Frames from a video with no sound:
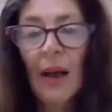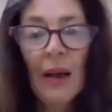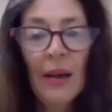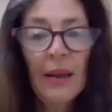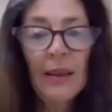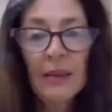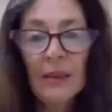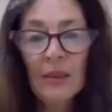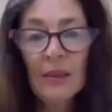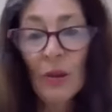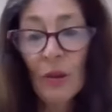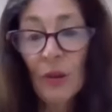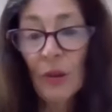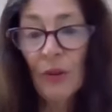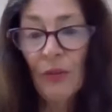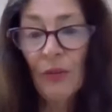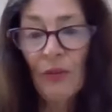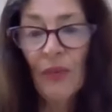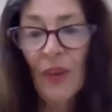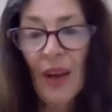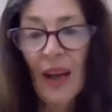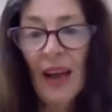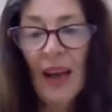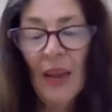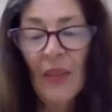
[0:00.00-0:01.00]
it's not her
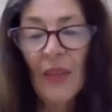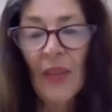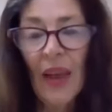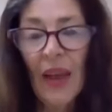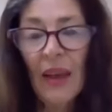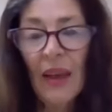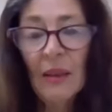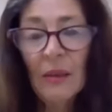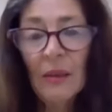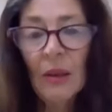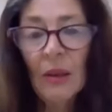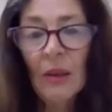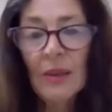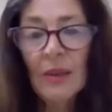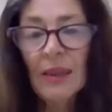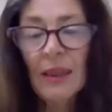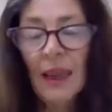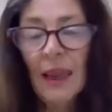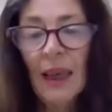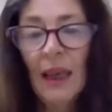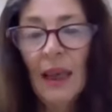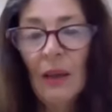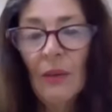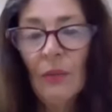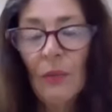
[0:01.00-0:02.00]
father, because the
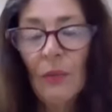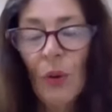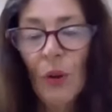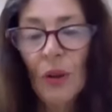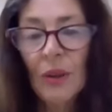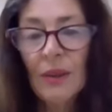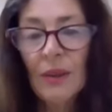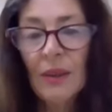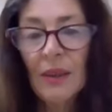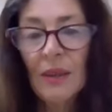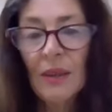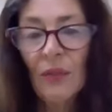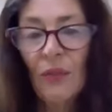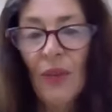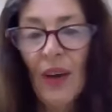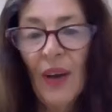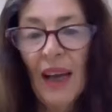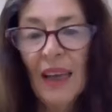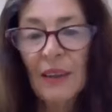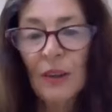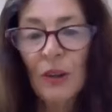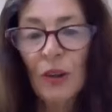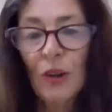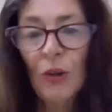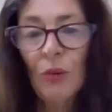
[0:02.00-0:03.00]
King of Wands is
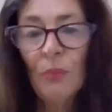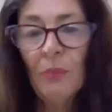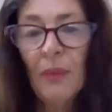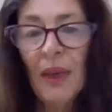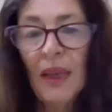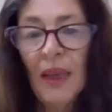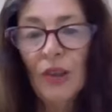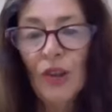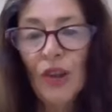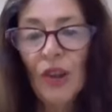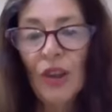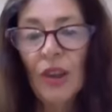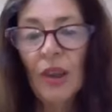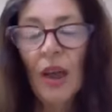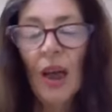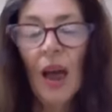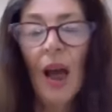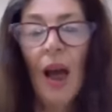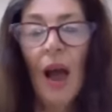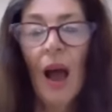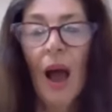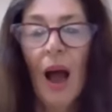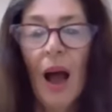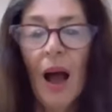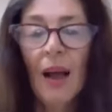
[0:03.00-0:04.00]
far too measured.
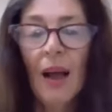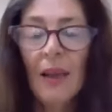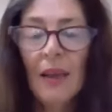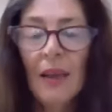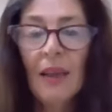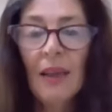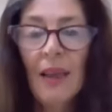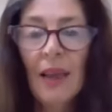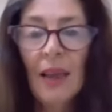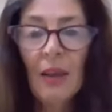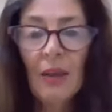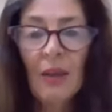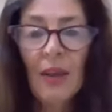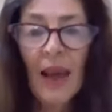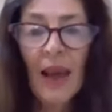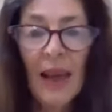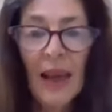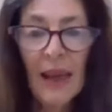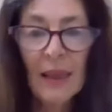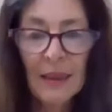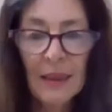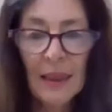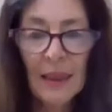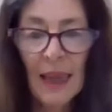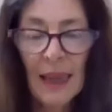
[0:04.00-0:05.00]
I think they
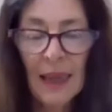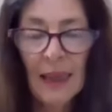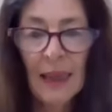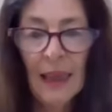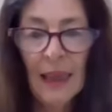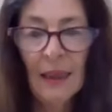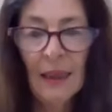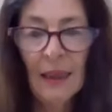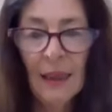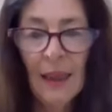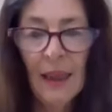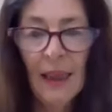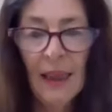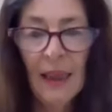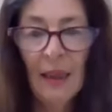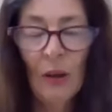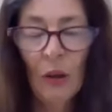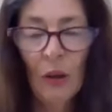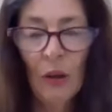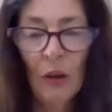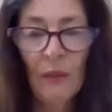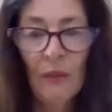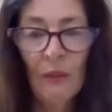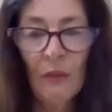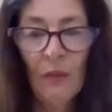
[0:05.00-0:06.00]
are taking
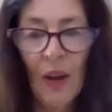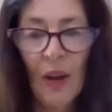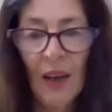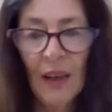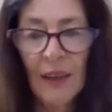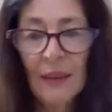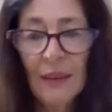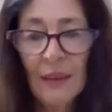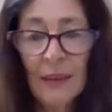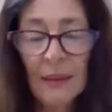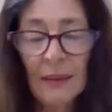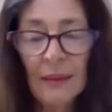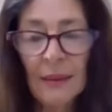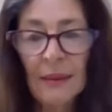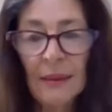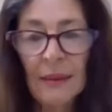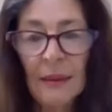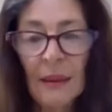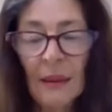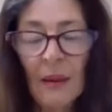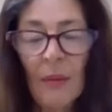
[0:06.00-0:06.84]
legal advice,